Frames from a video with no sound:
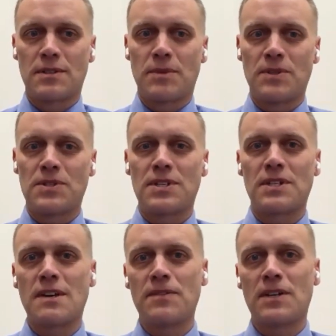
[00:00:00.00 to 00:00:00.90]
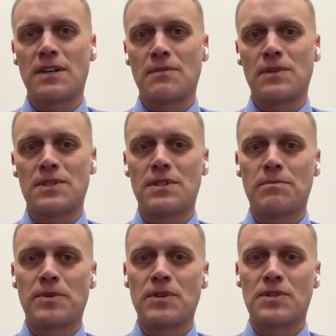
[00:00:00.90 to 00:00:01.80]
The most significant was
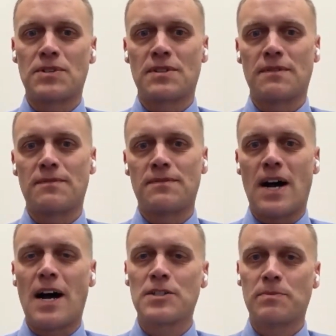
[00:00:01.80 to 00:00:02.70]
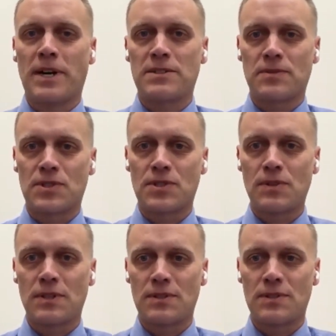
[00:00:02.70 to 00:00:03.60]
the purchase of hotspots for
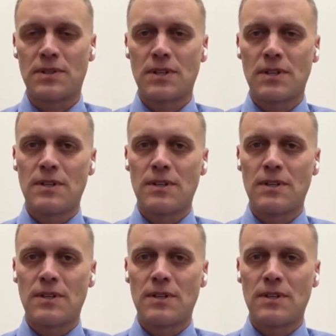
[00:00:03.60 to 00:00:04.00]
students